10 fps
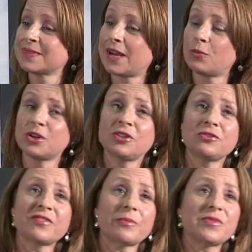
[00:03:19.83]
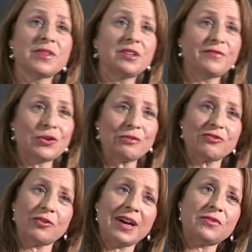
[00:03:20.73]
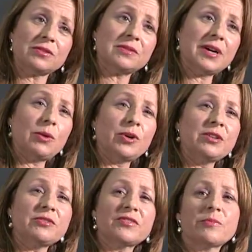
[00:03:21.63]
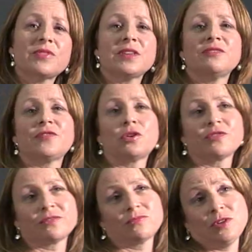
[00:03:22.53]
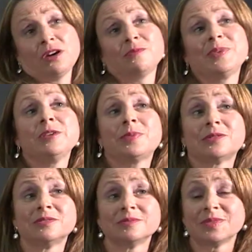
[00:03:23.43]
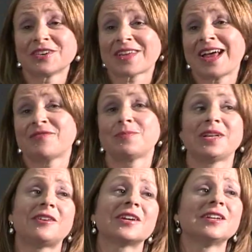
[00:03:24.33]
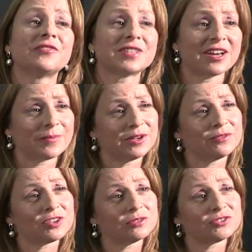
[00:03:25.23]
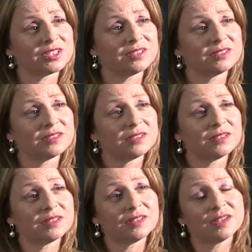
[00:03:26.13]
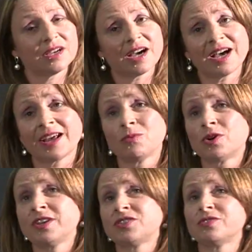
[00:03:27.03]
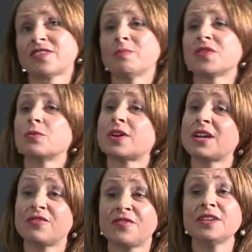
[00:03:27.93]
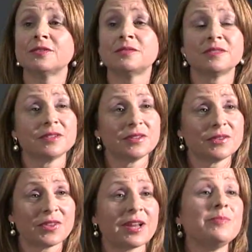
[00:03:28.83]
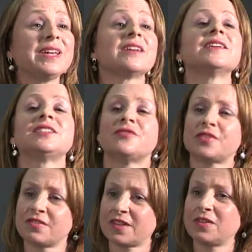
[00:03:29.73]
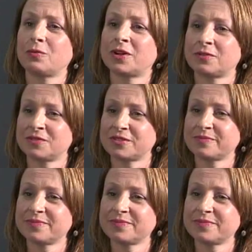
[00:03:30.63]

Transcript: I want to do something that involves travel. I want to do something that involves young people, because I haven't been lucky enough to have my own children. And I want to do something where I feel that I'm making a difference in the world.